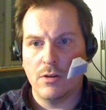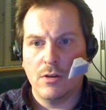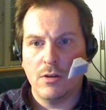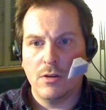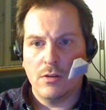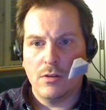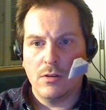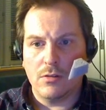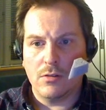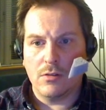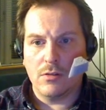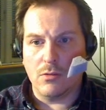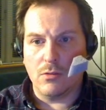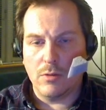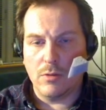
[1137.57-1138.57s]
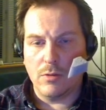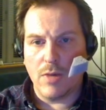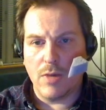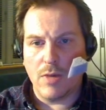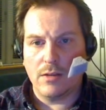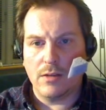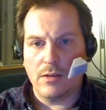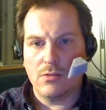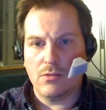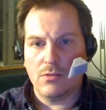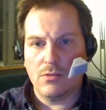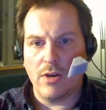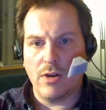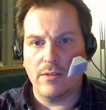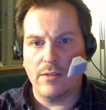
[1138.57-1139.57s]
so we might try
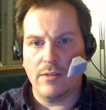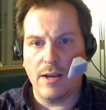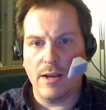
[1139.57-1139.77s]
that.